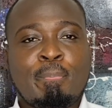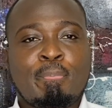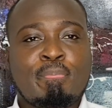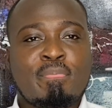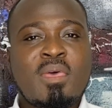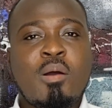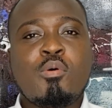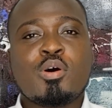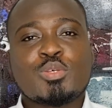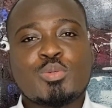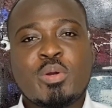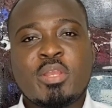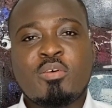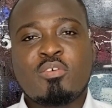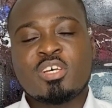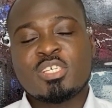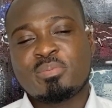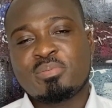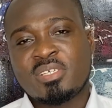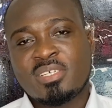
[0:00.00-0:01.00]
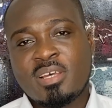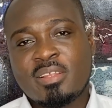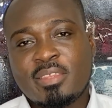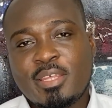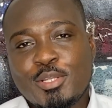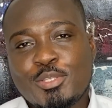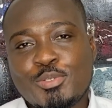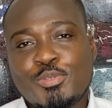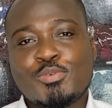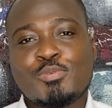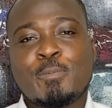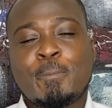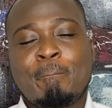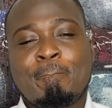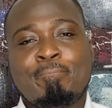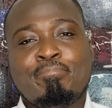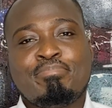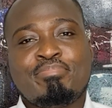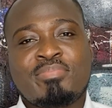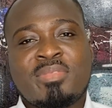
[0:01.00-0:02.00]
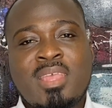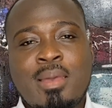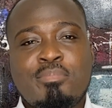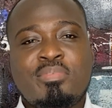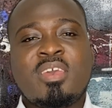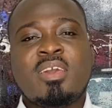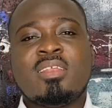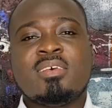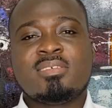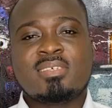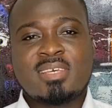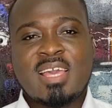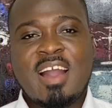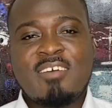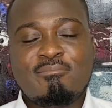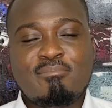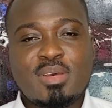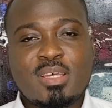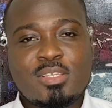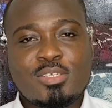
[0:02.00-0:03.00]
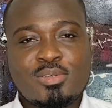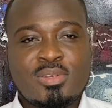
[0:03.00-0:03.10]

That was when it was presented to the PNDC government.